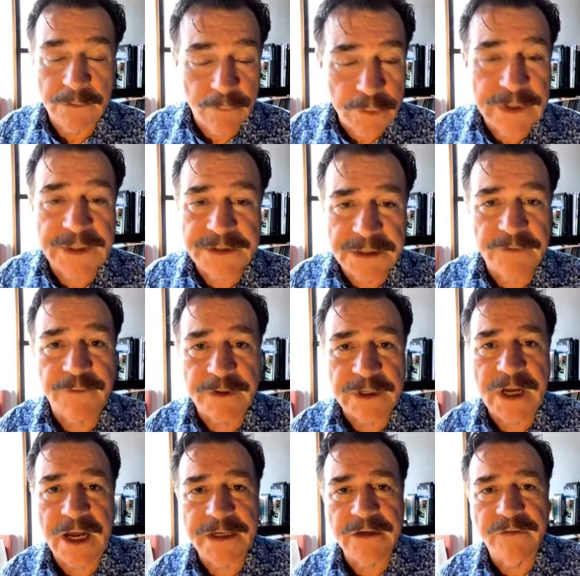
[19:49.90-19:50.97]
really different
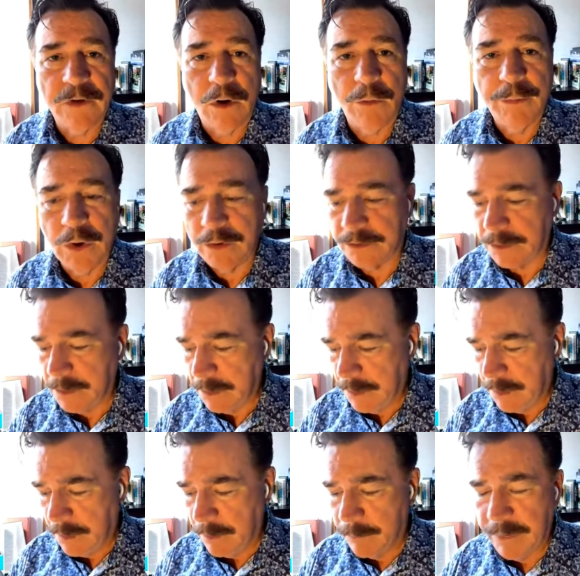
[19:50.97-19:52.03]
kind of obon,
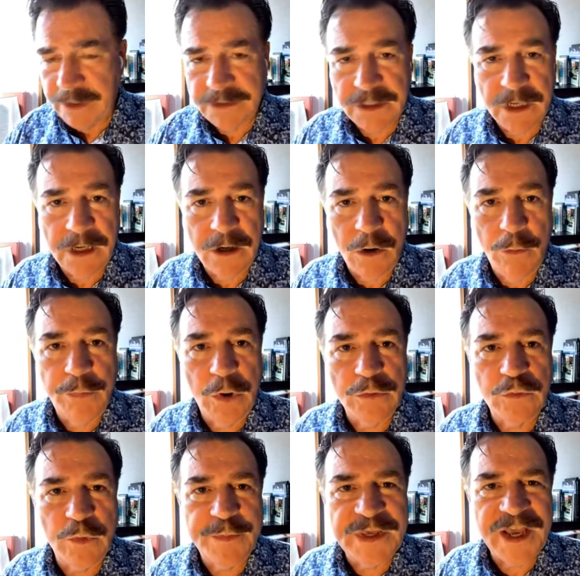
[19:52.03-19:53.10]
but obon
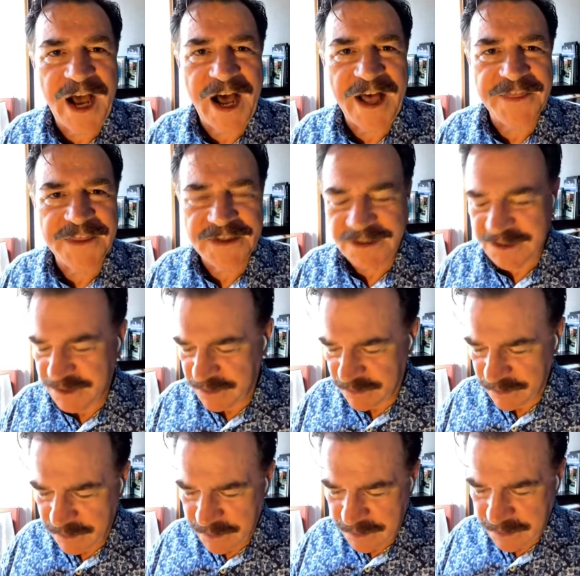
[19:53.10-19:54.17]
will be hot this year
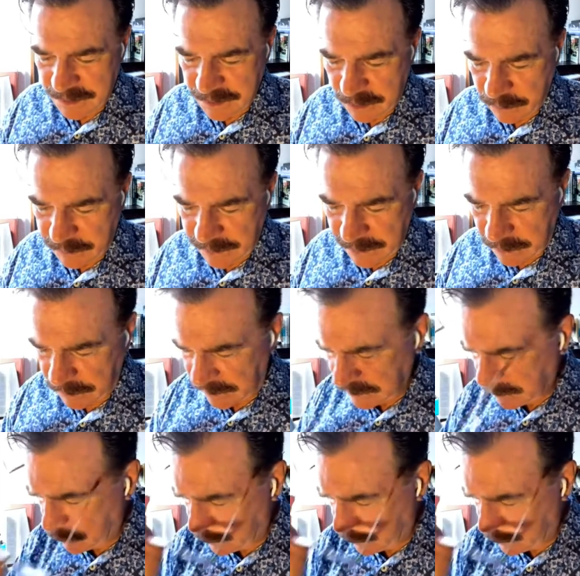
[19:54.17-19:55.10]
in Okinawa. Let's